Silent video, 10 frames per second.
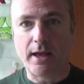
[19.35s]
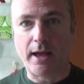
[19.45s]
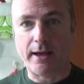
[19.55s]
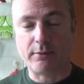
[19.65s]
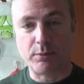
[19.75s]

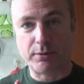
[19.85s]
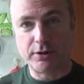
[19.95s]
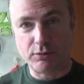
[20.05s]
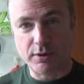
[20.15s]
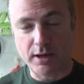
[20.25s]
and what we're
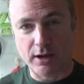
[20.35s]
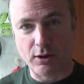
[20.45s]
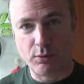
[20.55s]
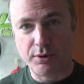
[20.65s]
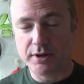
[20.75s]
going to do
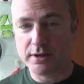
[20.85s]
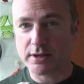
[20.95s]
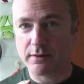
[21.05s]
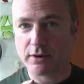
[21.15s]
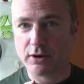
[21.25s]
now
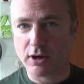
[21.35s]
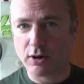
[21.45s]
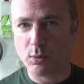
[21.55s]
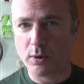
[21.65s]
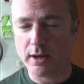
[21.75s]
is have a
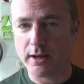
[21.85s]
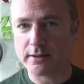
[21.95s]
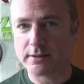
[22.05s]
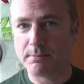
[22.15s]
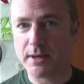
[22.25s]
go
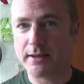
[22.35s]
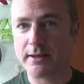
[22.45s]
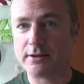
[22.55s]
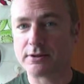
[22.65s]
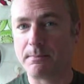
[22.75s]
at
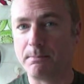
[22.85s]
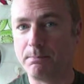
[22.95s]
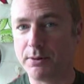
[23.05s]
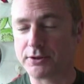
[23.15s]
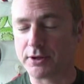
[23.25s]
making some
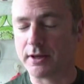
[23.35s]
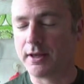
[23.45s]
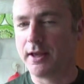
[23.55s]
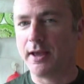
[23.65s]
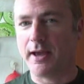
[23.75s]
butter,
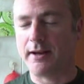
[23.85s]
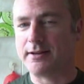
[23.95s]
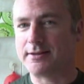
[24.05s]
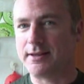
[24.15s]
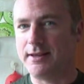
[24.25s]
and
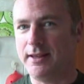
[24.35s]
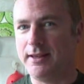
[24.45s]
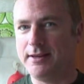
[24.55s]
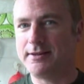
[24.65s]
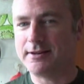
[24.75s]
it's the
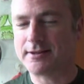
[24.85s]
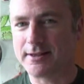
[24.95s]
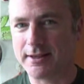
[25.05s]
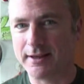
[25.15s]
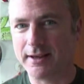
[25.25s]
easiest
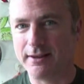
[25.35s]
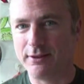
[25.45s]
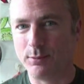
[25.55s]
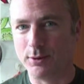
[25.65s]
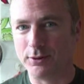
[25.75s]
thing in
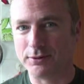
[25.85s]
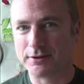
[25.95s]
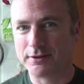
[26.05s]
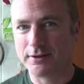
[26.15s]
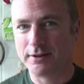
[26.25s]
the
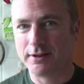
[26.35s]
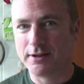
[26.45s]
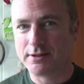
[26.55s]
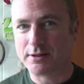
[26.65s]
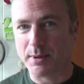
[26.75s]
world to